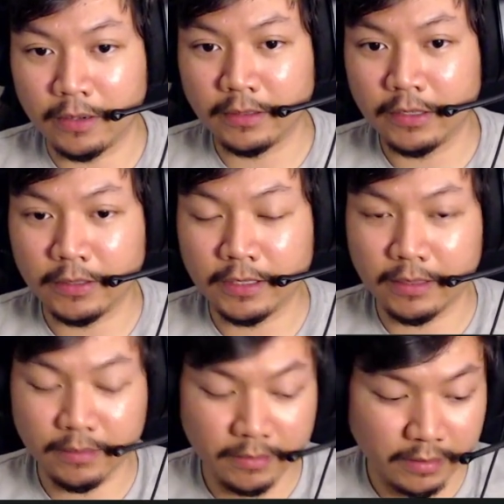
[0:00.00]
on tilde
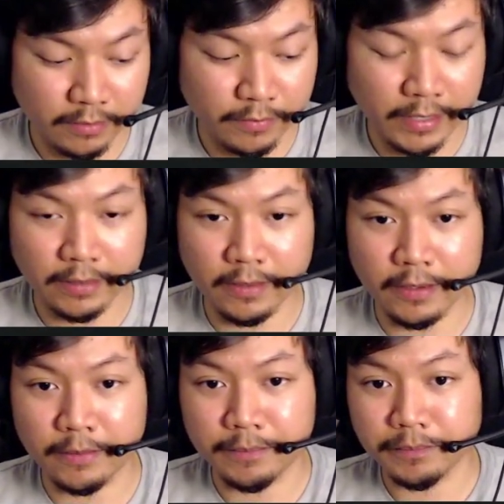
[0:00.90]
key. It's right
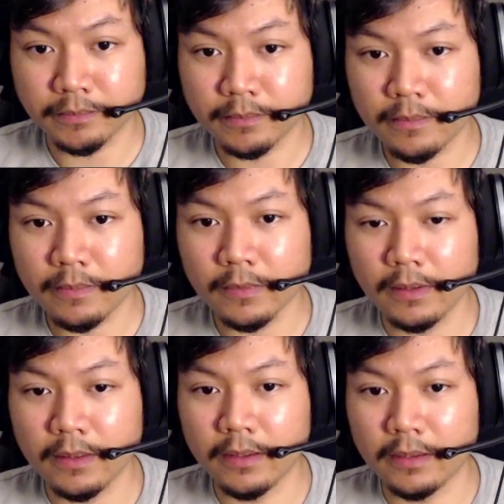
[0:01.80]
there,
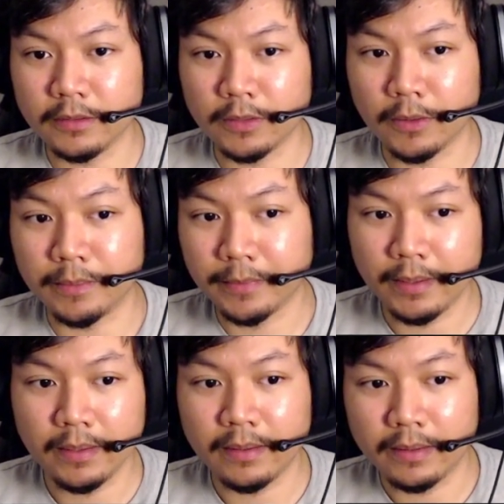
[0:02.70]
so
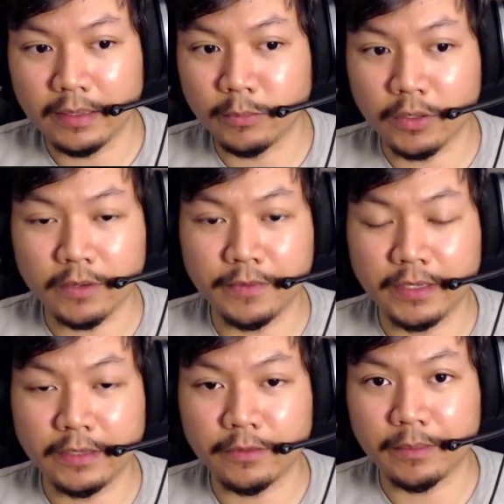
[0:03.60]
that's more
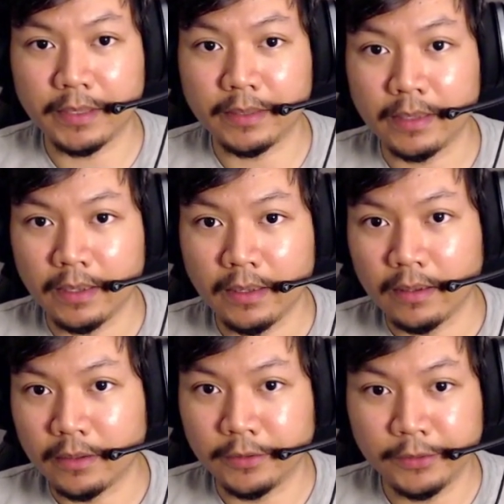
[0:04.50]
convenient for me.
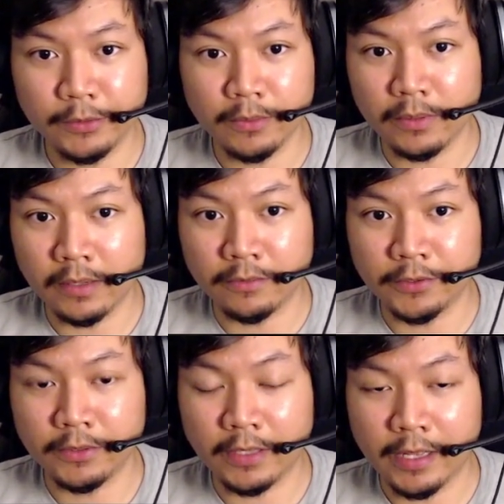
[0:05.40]
You do whatever
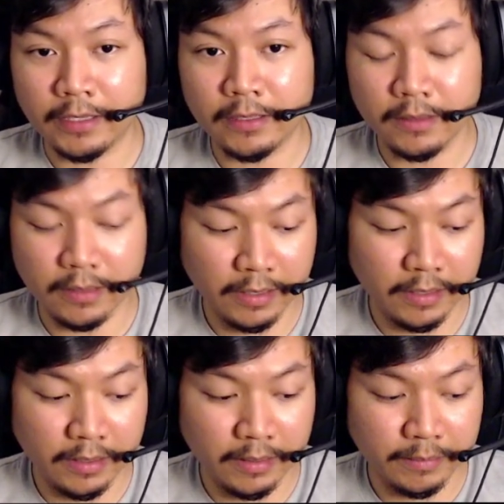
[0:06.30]
you like.
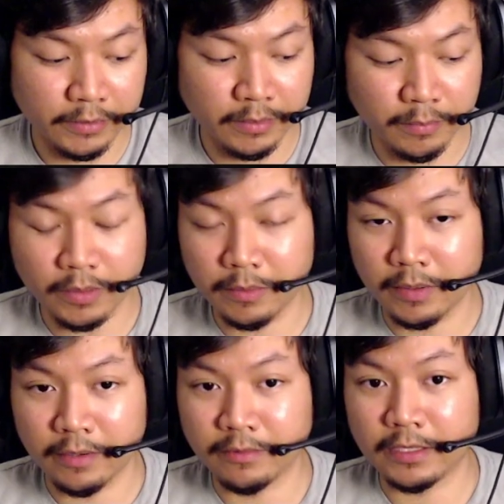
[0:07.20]
You can put in
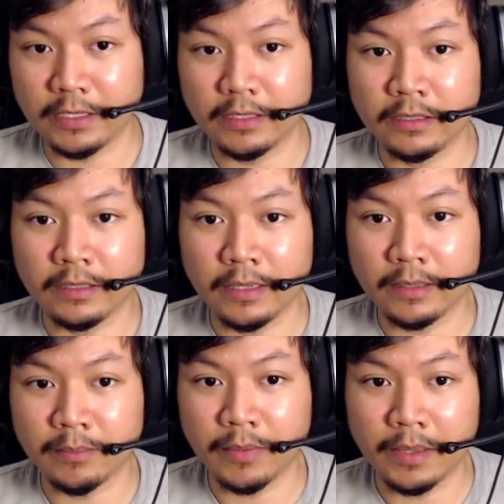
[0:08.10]
whatever keys you like,
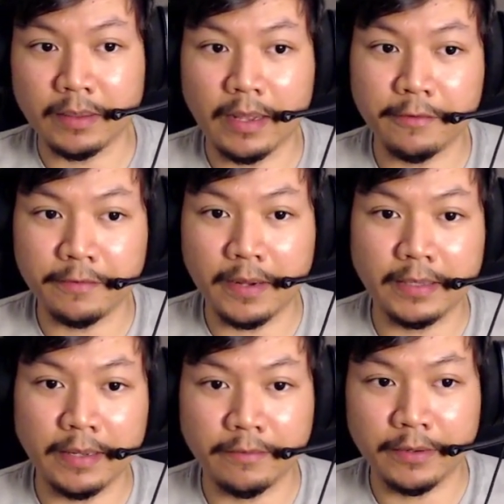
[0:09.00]
but I find
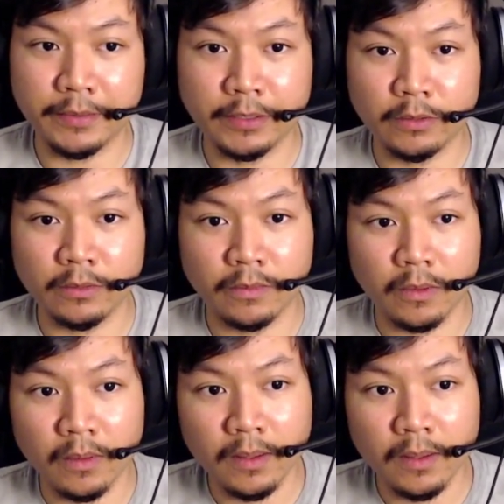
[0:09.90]
that very useful.